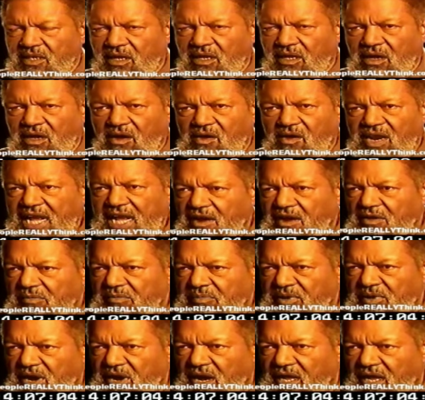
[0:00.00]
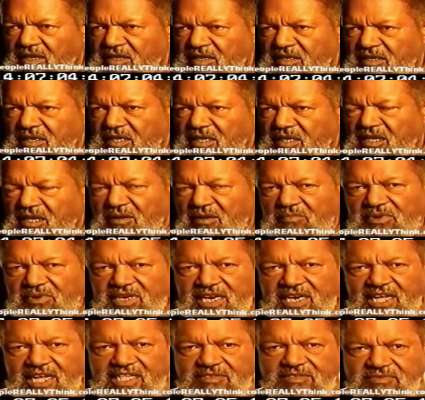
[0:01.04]
on our part.
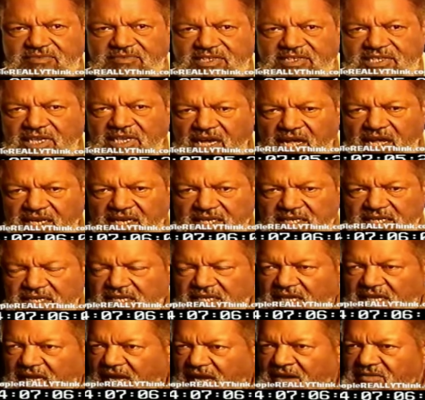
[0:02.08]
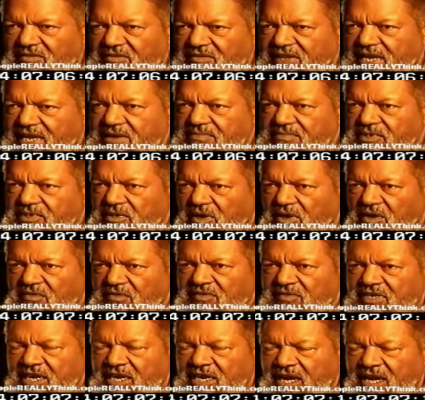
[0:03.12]
But as a result, I was able to
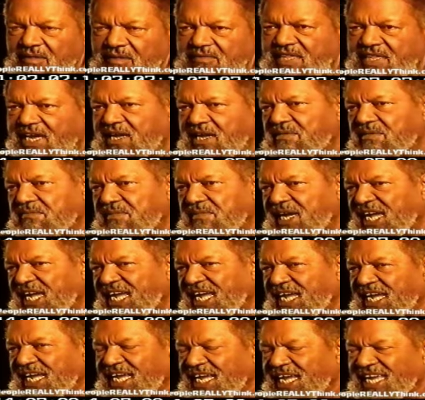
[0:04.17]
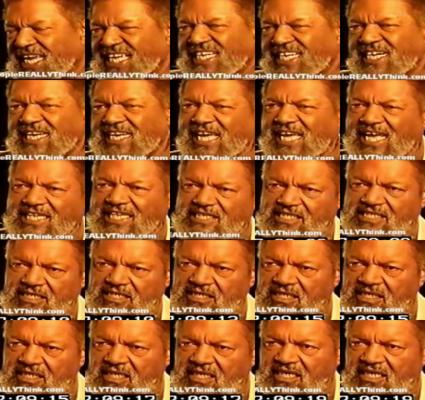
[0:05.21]
overcome that by
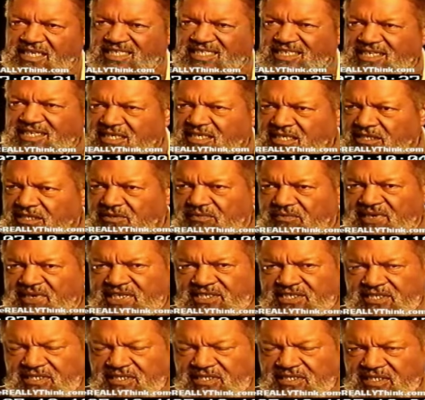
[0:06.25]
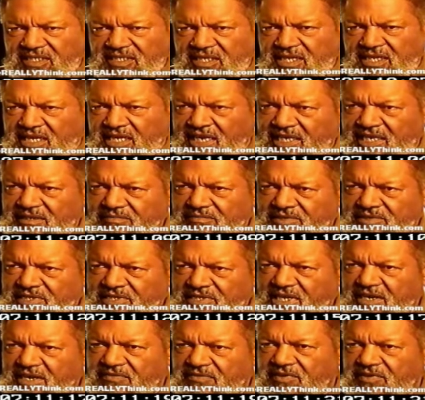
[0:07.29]
analyzing these situations and
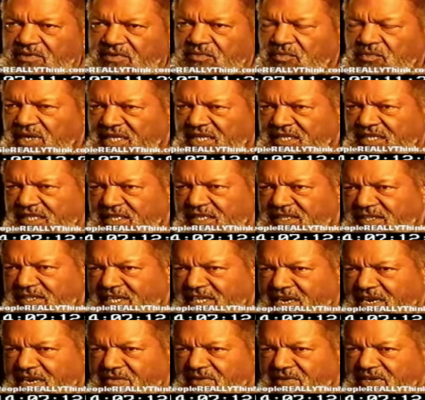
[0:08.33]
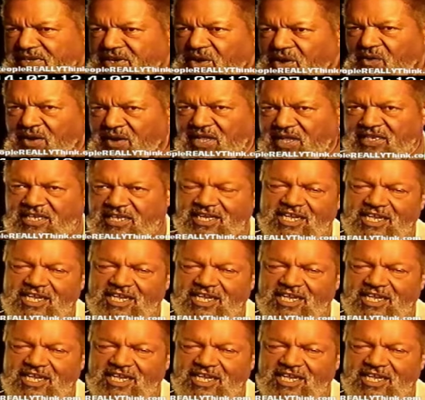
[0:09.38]
observing what they were doing.